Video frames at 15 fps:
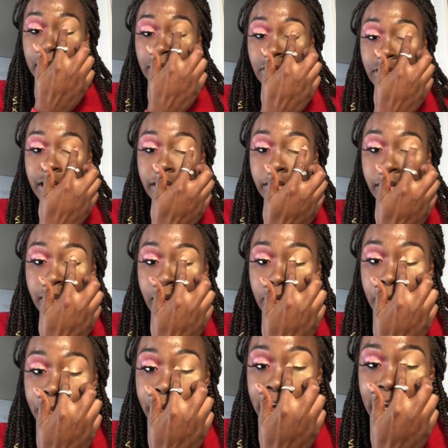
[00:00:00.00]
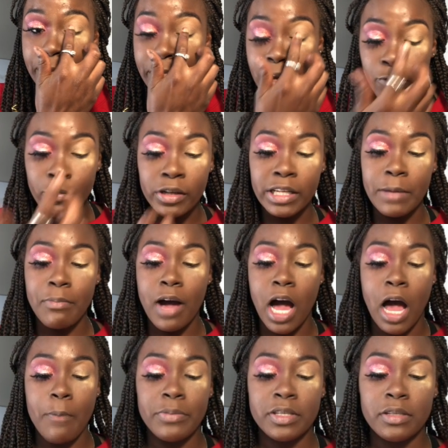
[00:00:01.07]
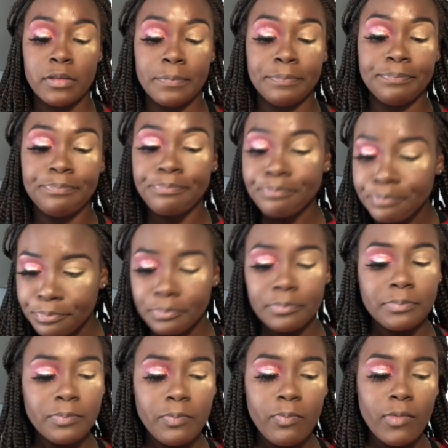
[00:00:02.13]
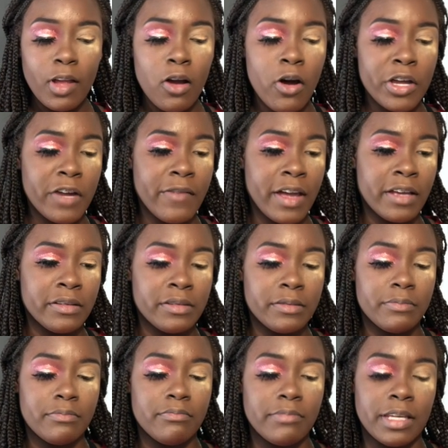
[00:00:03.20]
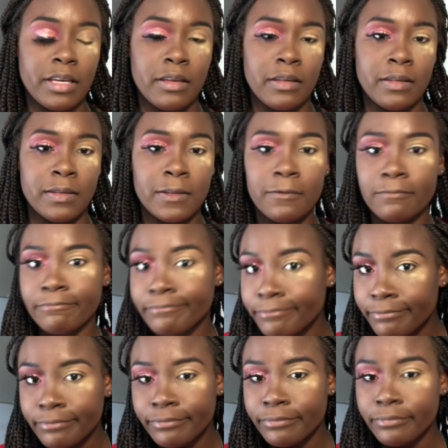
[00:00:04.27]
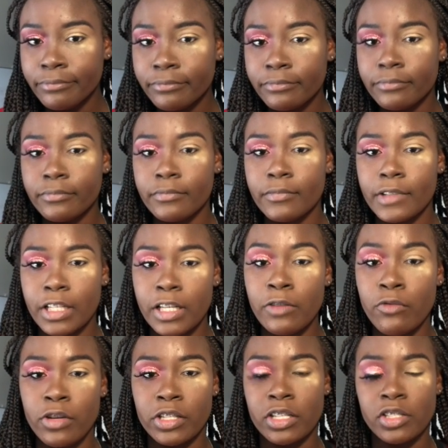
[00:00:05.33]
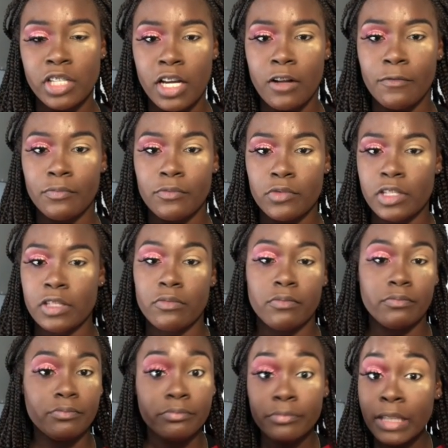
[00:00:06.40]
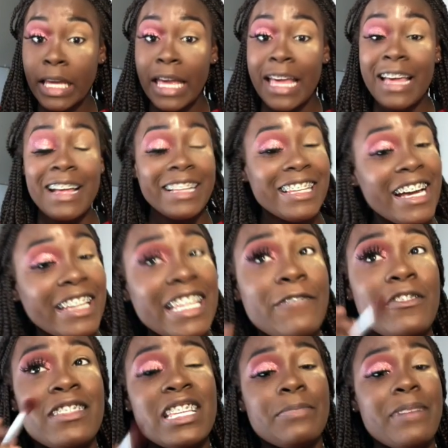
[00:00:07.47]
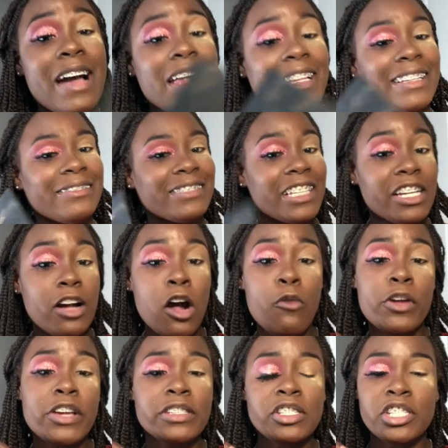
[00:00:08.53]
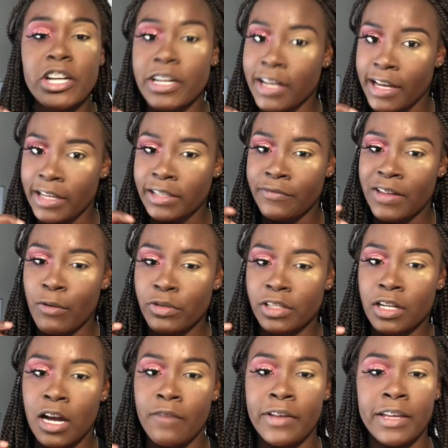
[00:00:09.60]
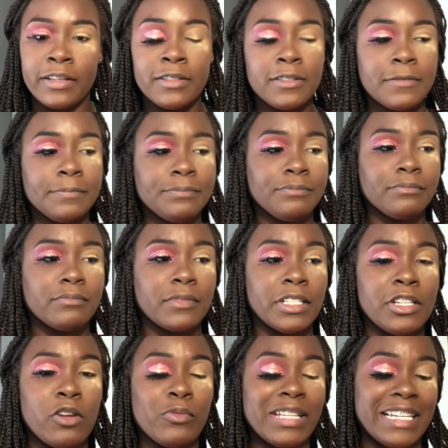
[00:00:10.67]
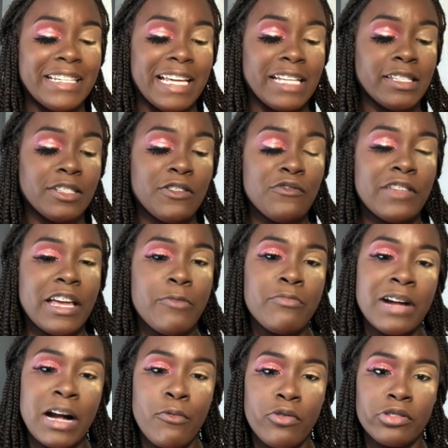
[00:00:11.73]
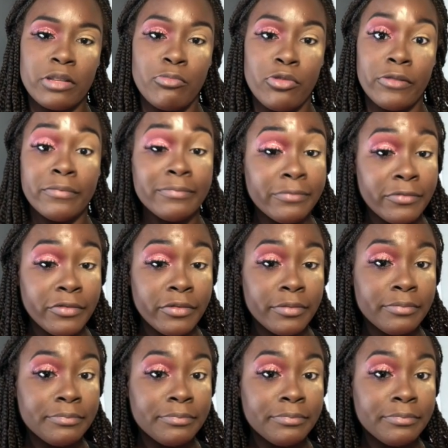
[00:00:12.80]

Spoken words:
just so the pigment really pops on your face because you want it to show. Just luckily for this palette, we're using Jury Daze, if that wasn't obvious. You don't really need to do that, but I want more oomph